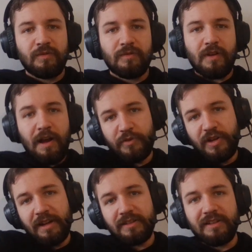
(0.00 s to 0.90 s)

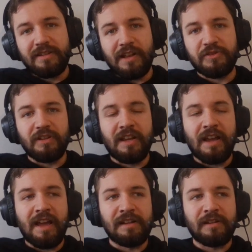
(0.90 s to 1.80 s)
objects, essentially.
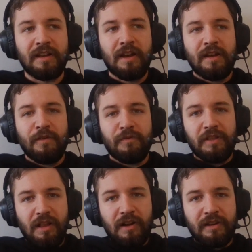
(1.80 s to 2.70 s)
And for
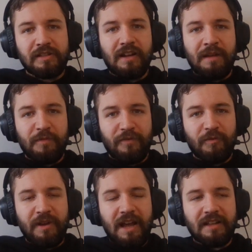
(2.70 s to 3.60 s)
the longest time before
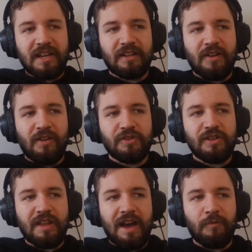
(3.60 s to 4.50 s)
we had
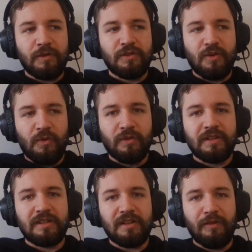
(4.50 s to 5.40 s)
technology, that was gold
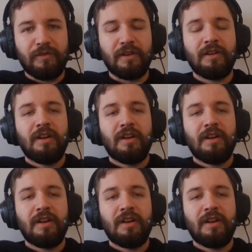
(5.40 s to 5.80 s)
and silver.